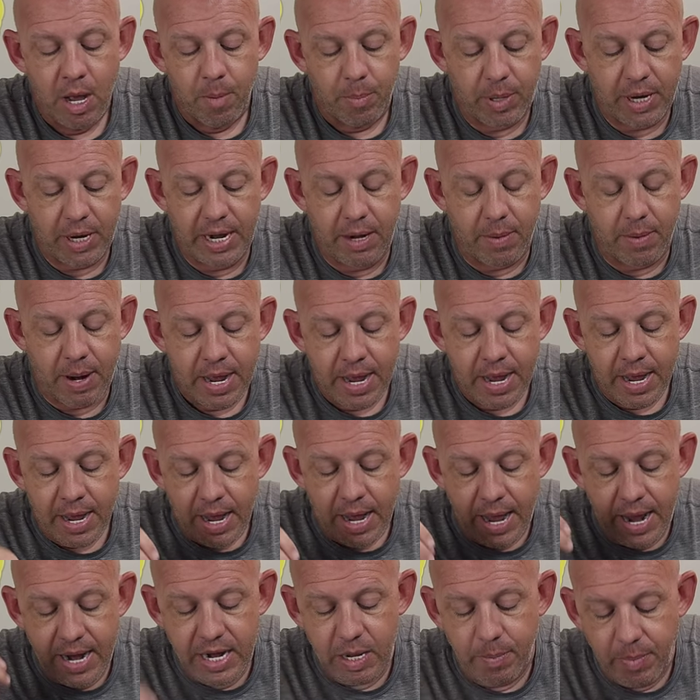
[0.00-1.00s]
But anyway,
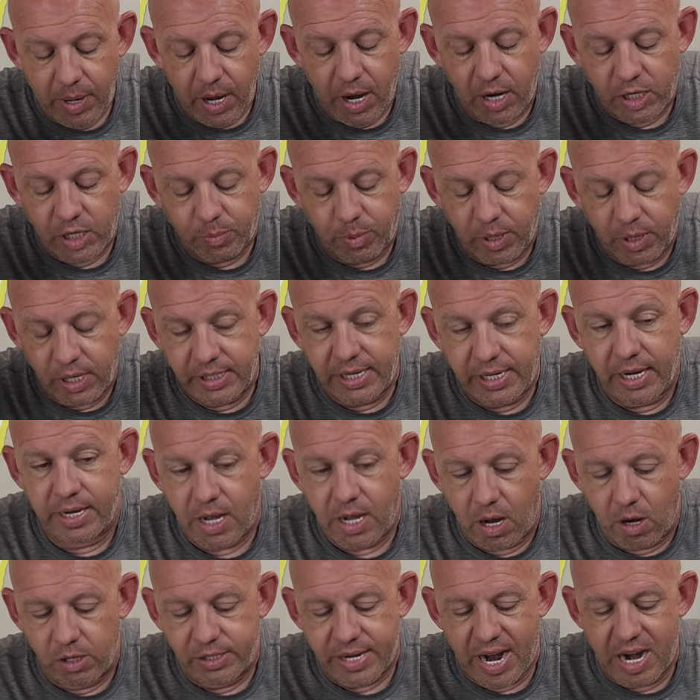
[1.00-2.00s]
$80 plus $10,
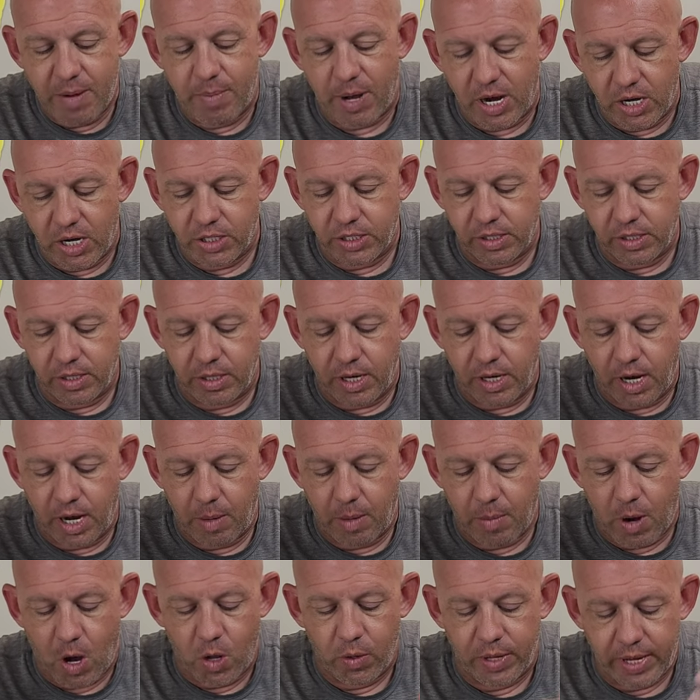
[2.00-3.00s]

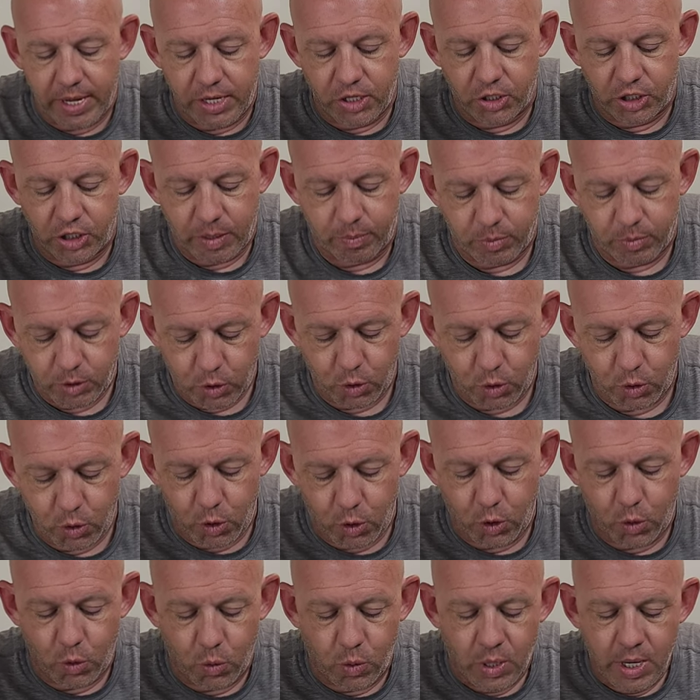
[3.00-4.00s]
$90 all in, shipped to
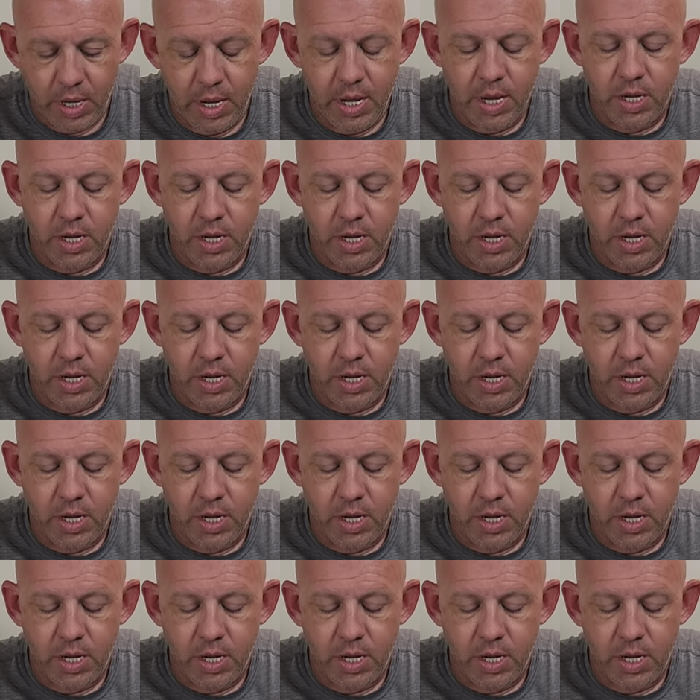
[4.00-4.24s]
you.